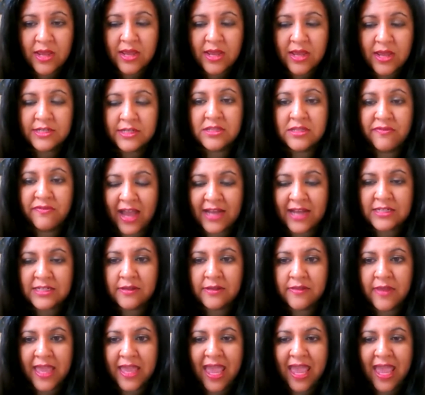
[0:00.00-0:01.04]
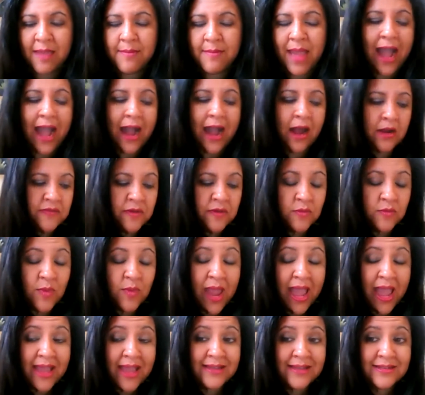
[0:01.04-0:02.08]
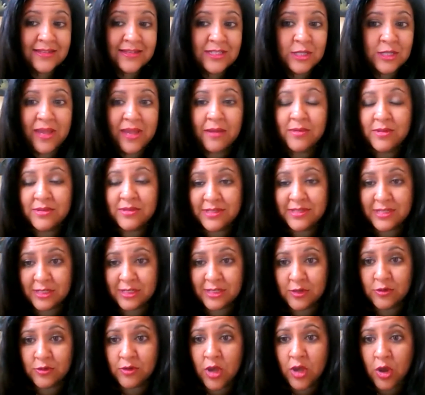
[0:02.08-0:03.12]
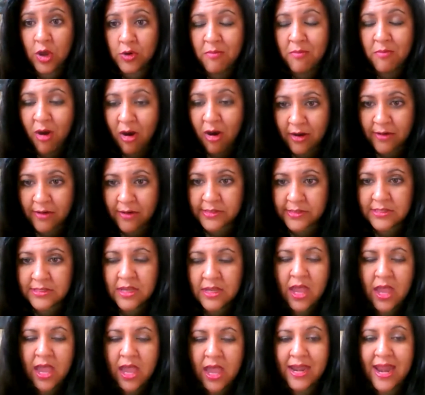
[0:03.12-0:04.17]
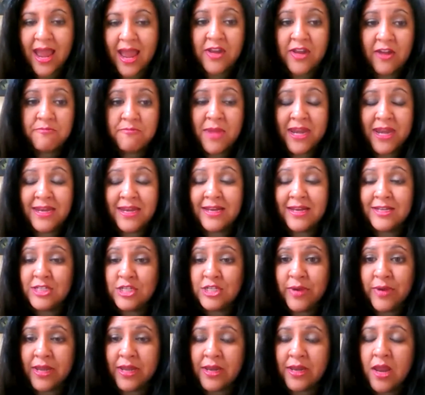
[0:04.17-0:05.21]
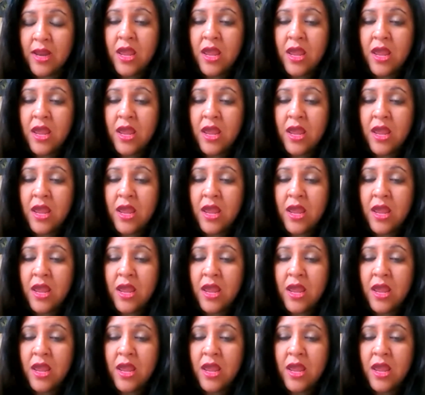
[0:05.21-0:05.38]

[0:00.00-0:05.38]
to the fact that they came out of the red to be able to go to Mars and have enough money to do it